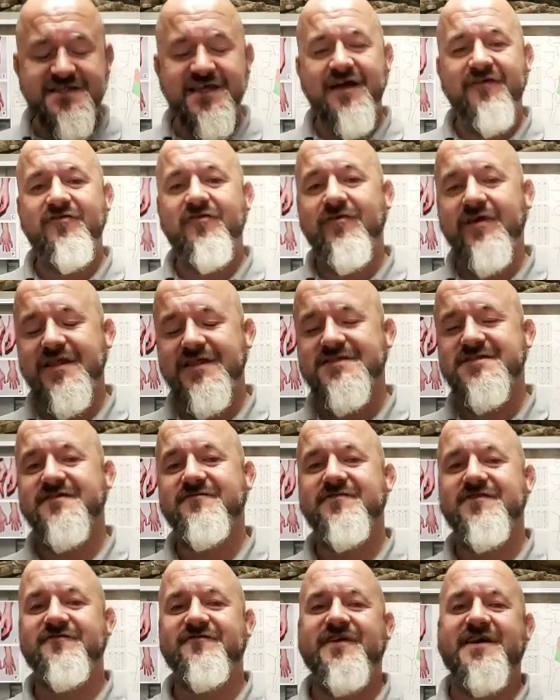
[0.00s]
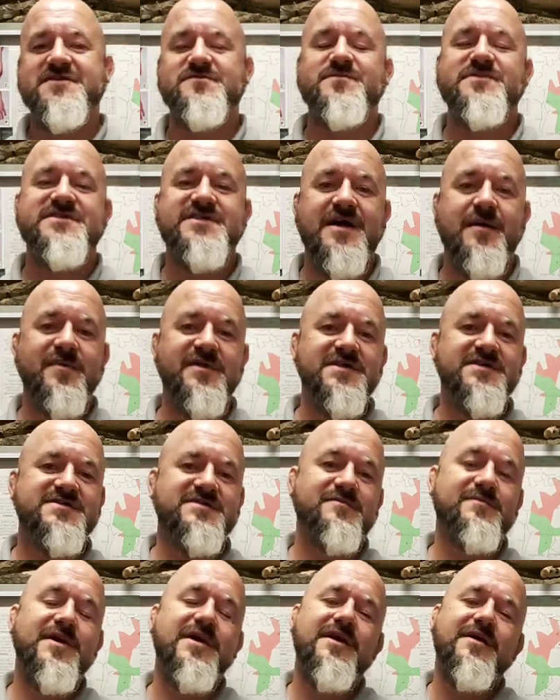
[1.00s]
they have a relatively fast
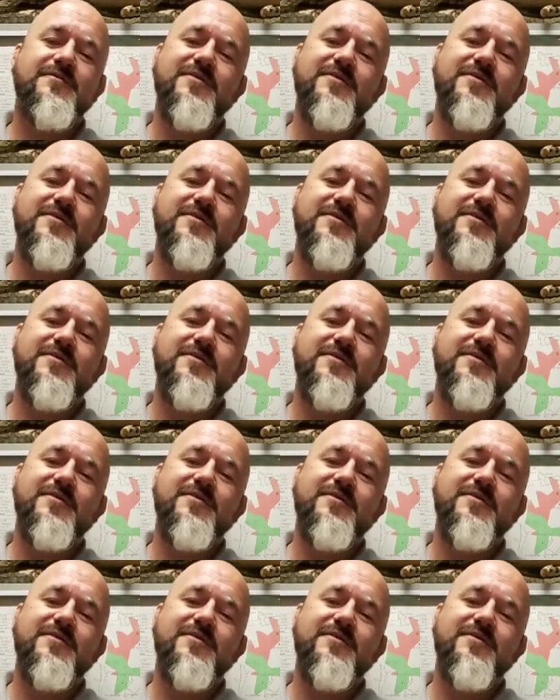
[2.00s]
metabolism,